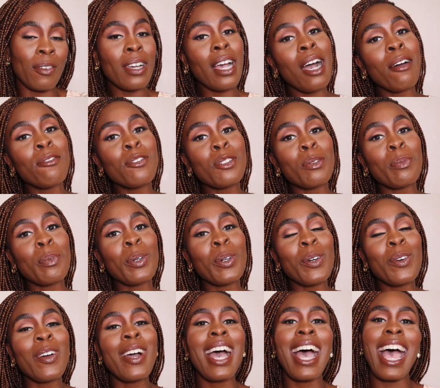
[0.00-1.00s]

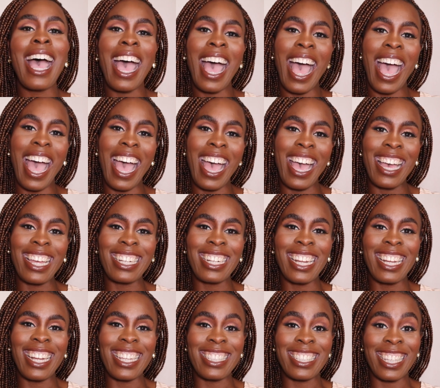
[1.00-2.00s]
comfortable, and
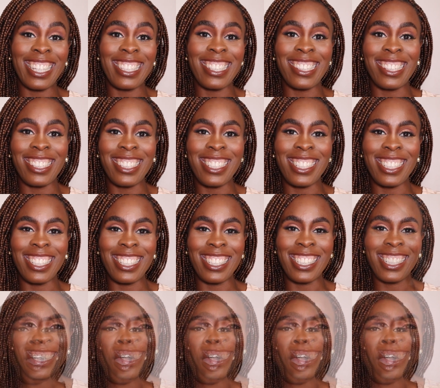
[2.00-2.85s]
let's get started.